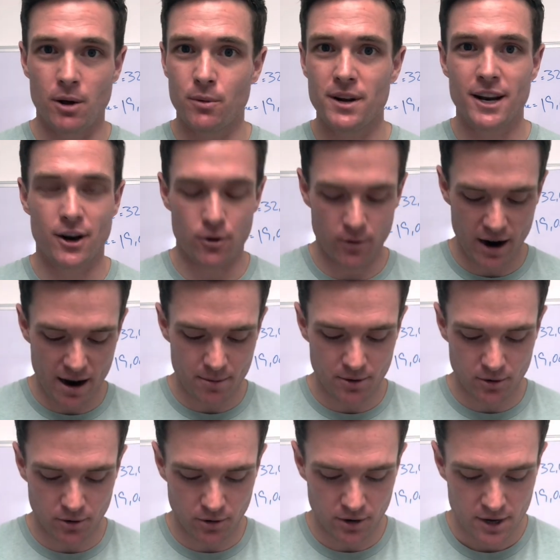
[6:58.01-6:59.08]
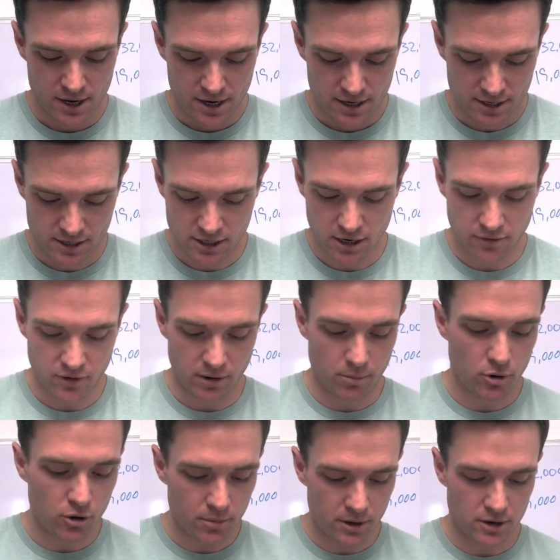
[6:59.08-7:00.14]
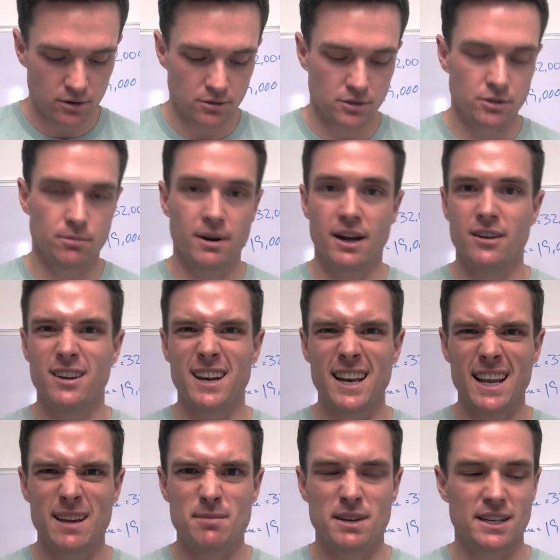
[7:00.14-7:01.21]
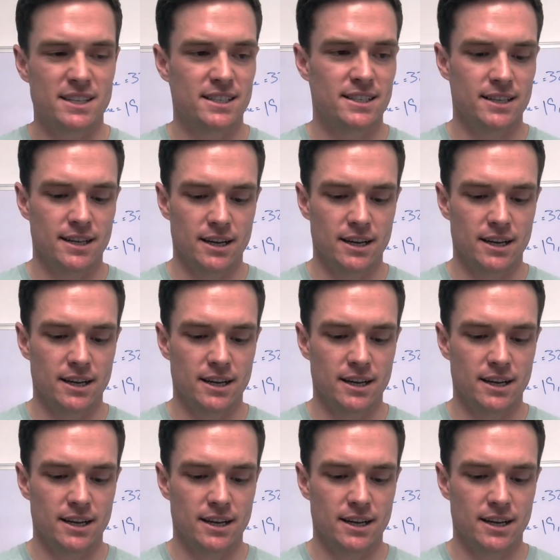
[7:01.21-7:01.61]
I went down a rabbit hole, discovering permaculture, biodynamics,